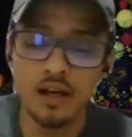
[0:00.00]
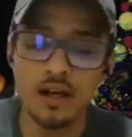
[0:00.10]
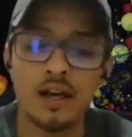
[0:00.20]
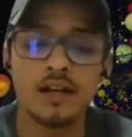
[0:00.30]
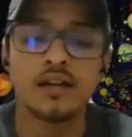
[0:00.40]

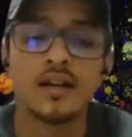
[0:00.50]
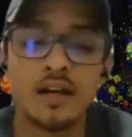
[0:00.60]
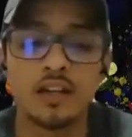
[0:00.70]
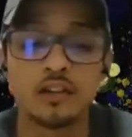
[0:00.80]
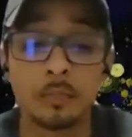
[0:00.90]

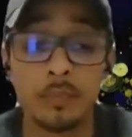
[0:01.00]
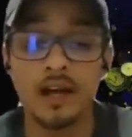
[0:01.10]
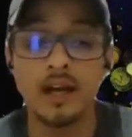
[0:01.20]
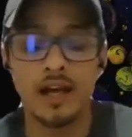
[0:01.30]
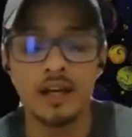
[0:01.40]

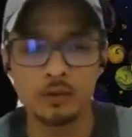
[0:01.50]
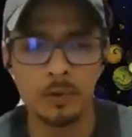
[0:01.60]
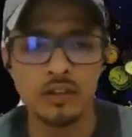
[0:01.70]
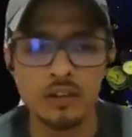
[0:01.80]
I expect that